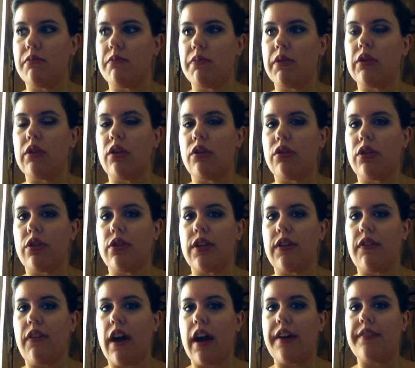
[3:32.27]
below
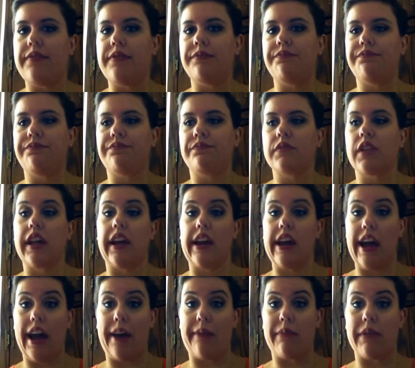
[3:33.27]
35 like I
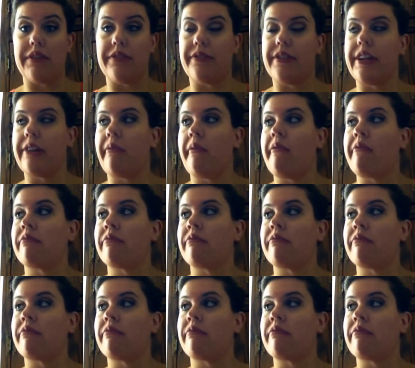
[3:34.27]
had been doing?